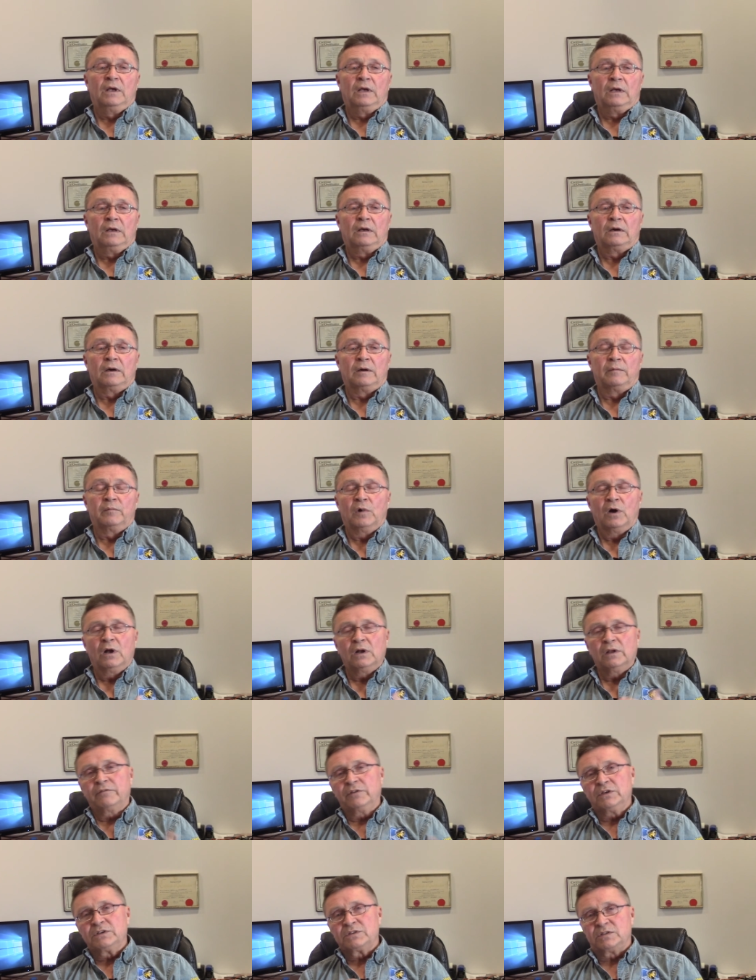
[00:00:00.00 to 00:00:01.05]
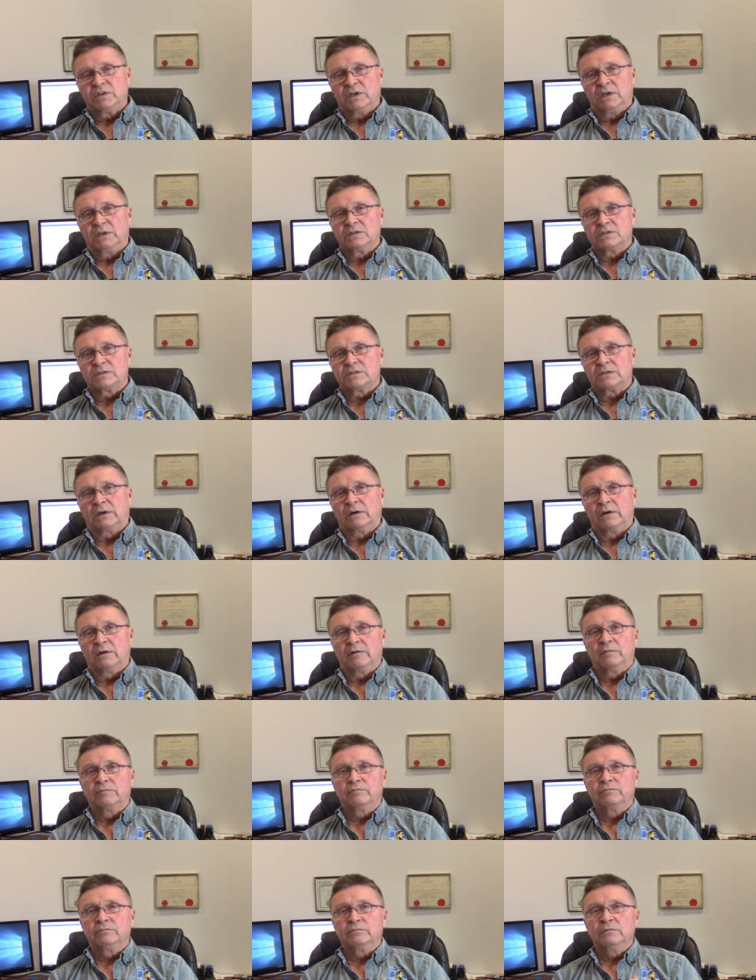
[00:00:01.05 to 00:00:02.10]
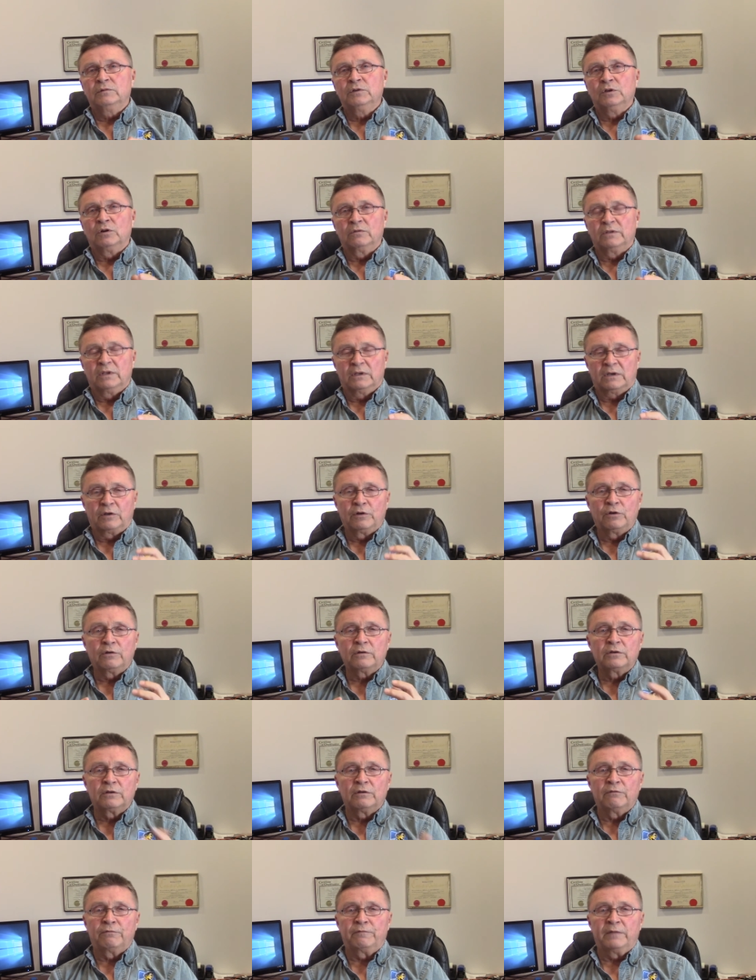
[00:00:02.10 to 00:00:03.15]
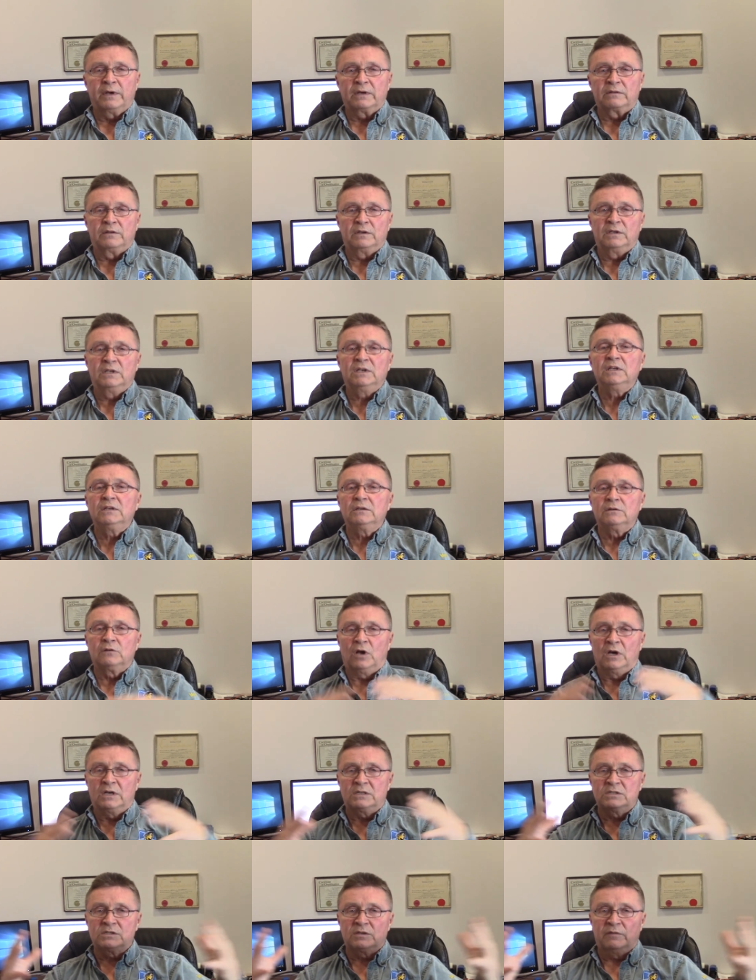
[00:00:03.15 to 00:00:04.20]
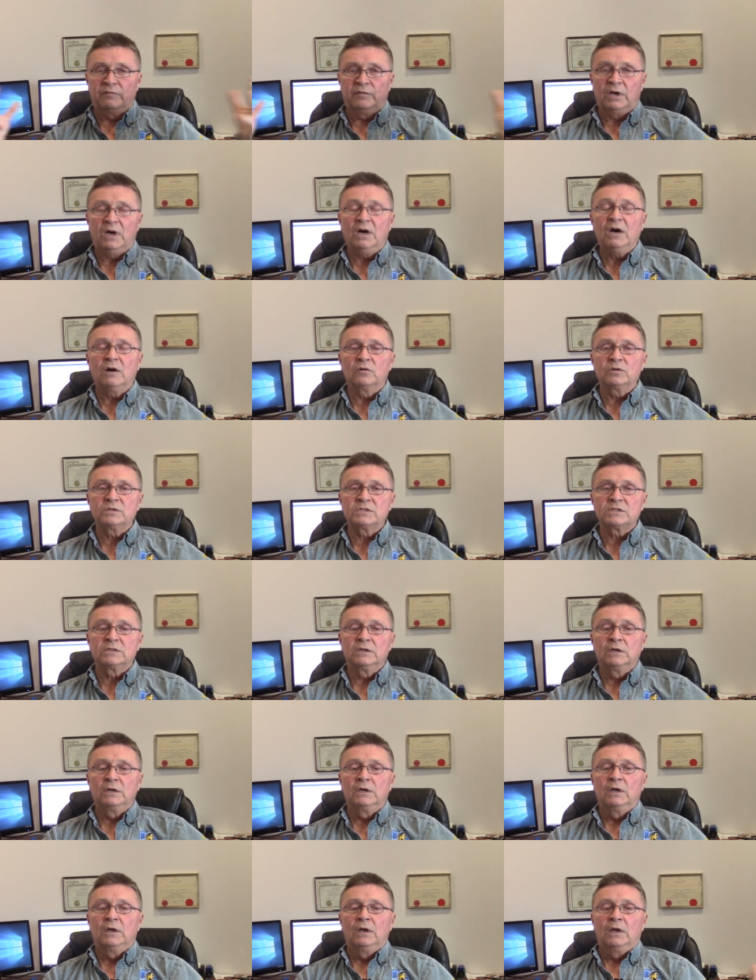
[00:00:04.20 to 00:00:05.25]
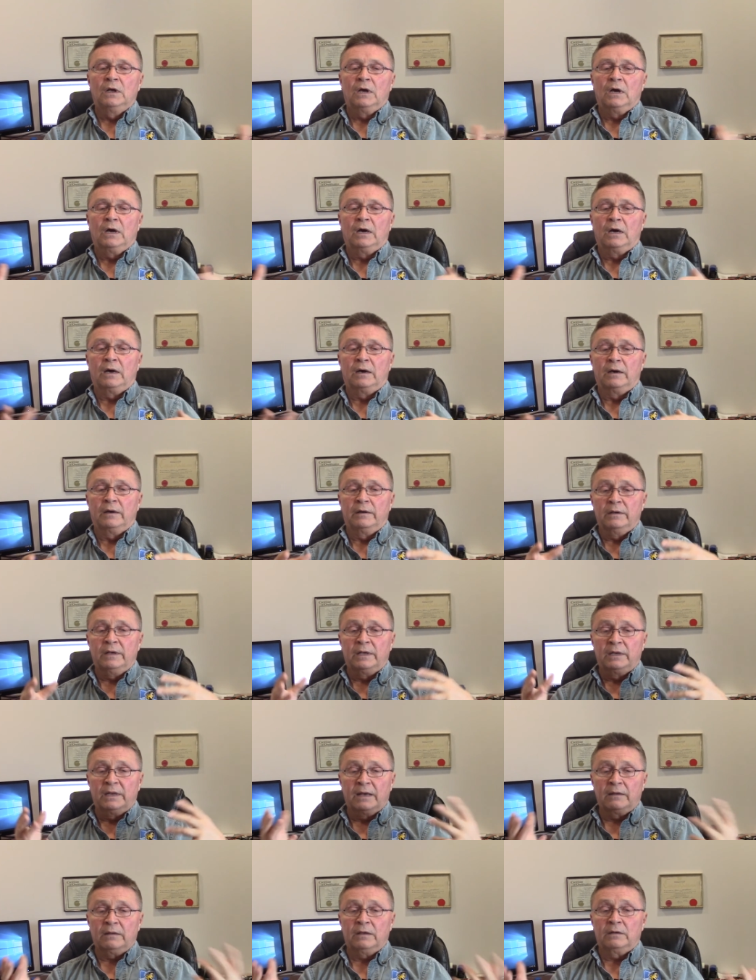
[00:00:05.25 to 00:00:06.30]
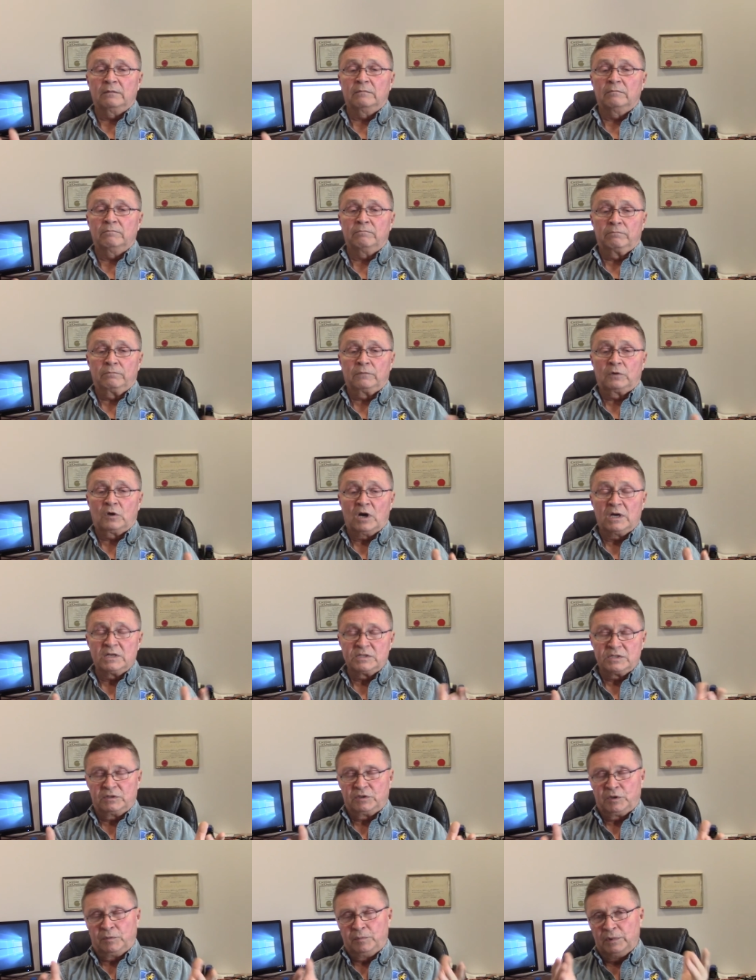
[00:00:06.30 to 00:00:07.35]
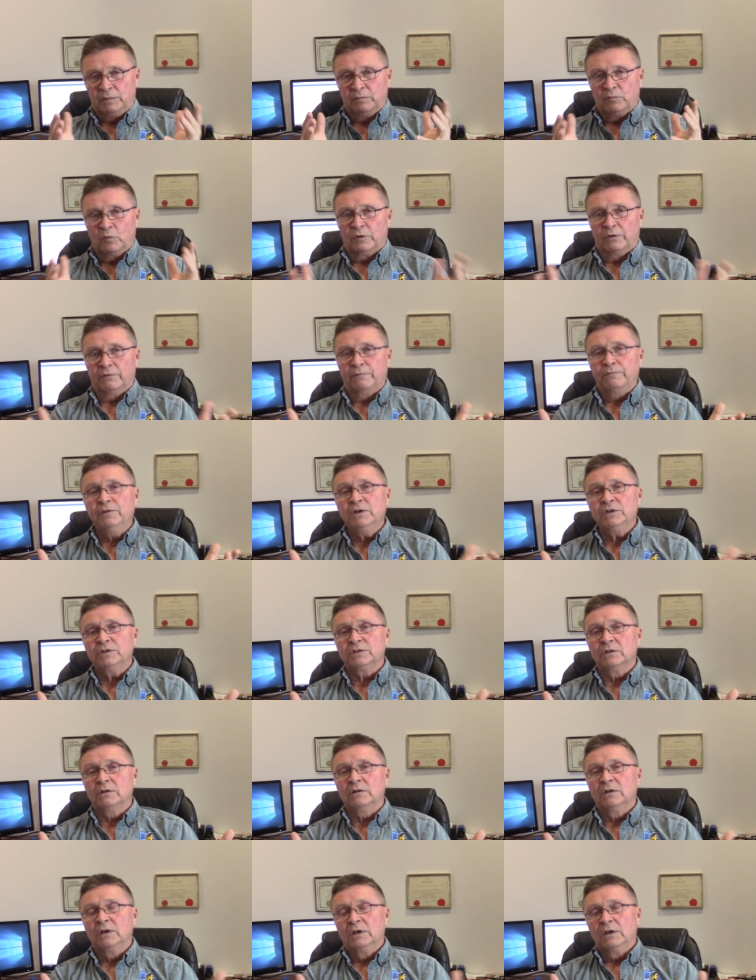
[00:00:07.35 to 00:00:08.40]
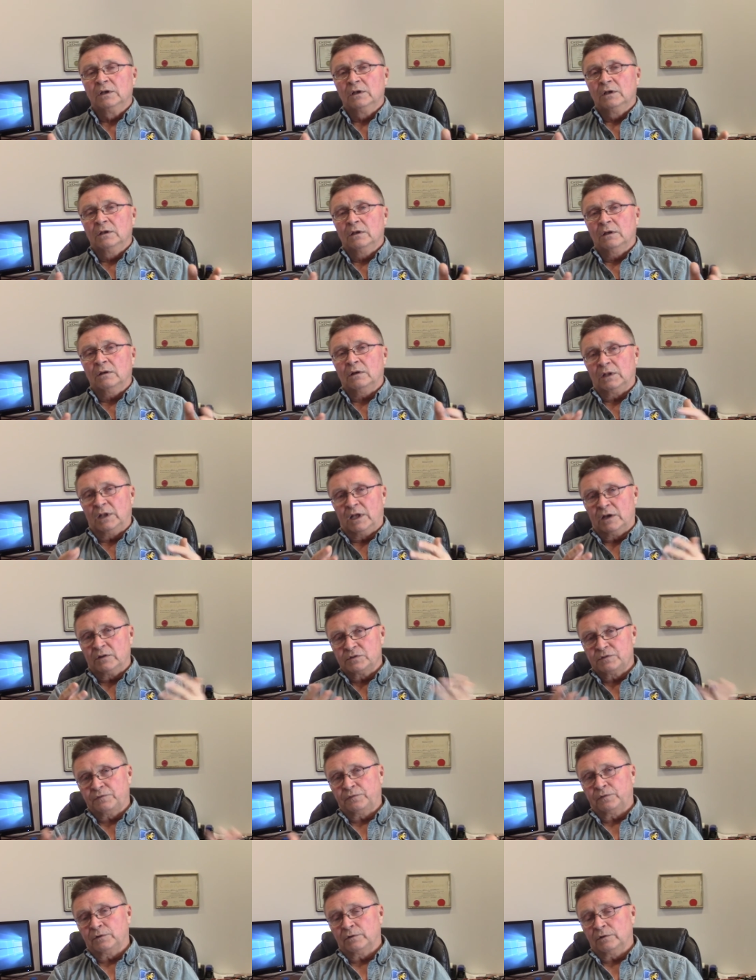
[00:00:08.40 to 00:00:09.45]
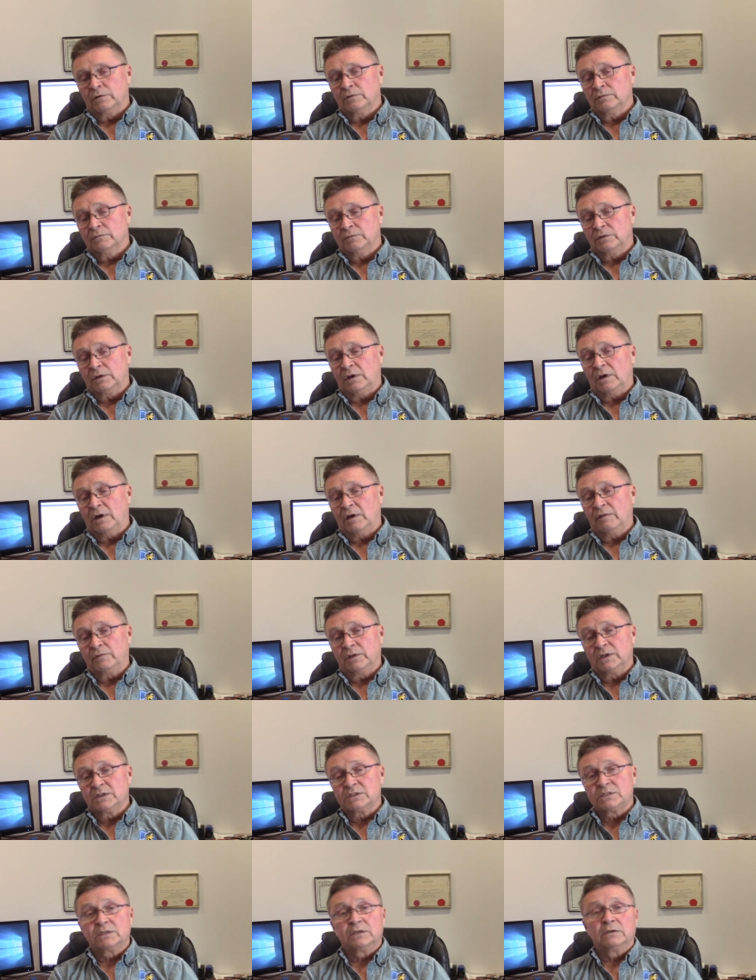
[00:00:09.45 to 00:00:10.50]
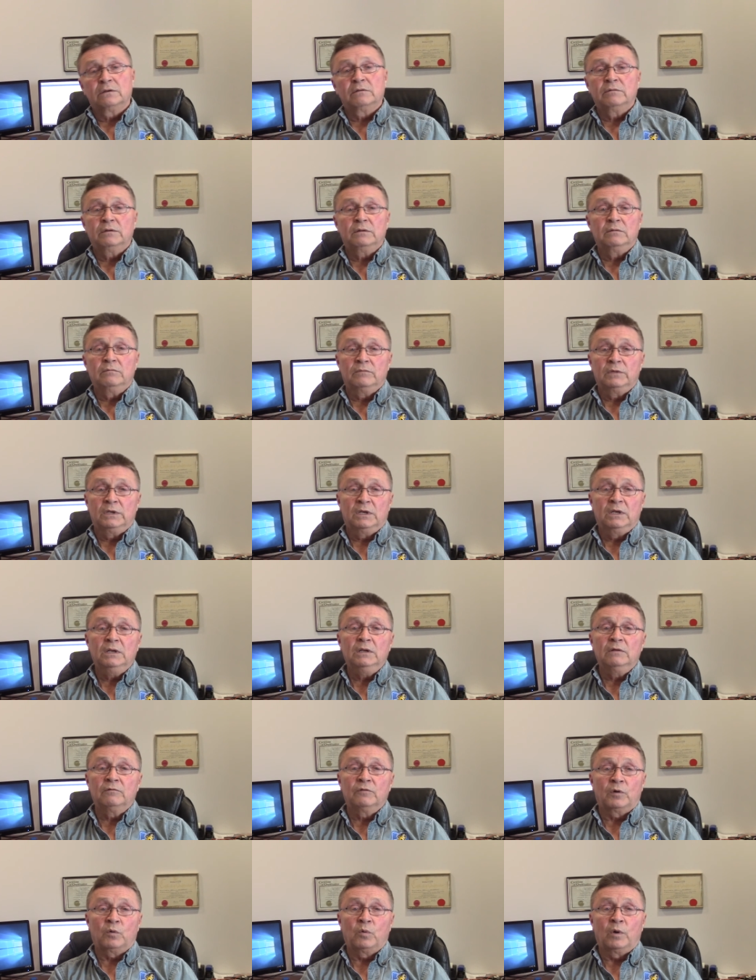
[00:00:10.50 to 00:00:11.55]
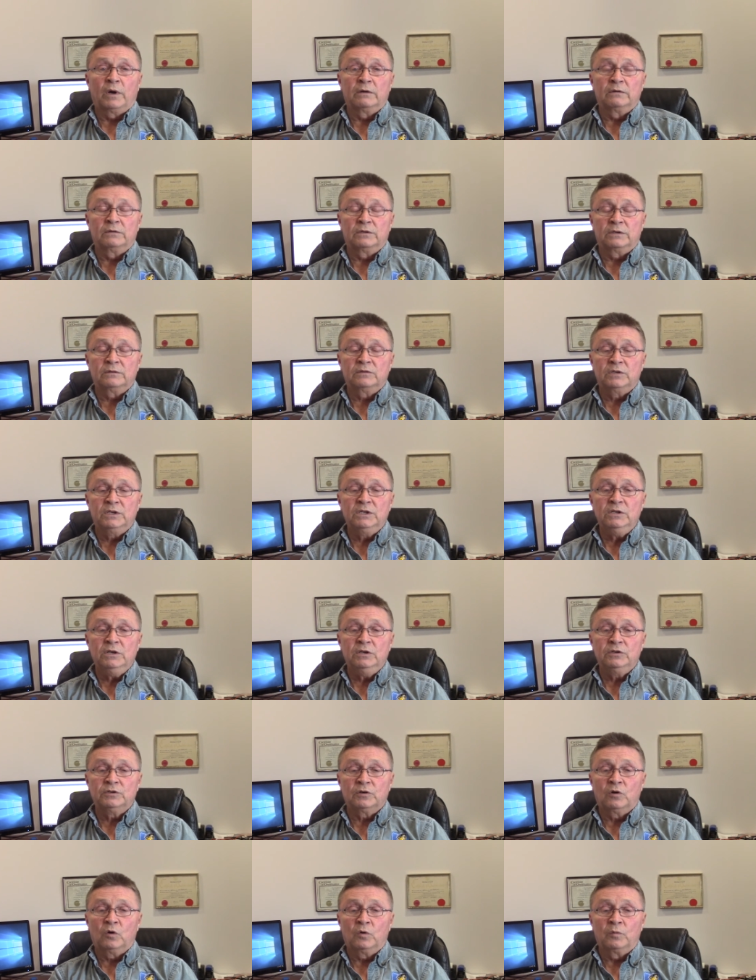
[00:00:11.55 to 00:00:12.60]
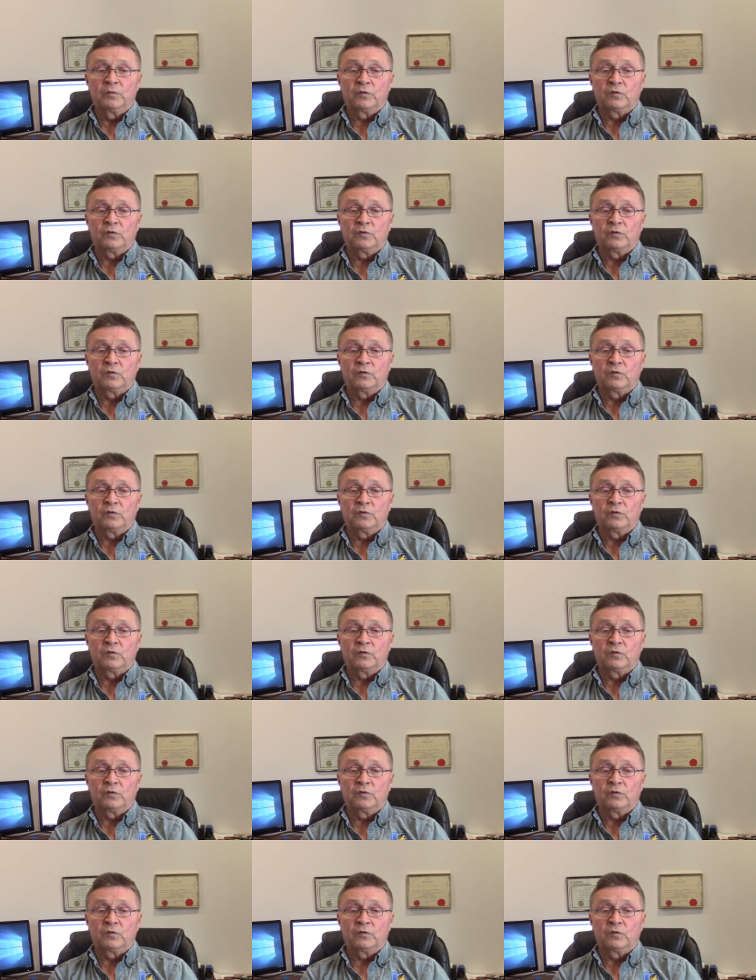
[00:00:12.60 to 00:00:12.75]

Um, all of these things, uh, you know, that could could affect the heat loss of the house uh, and and cause it to be more efficient, allows for to have less heating required to, to heat your home.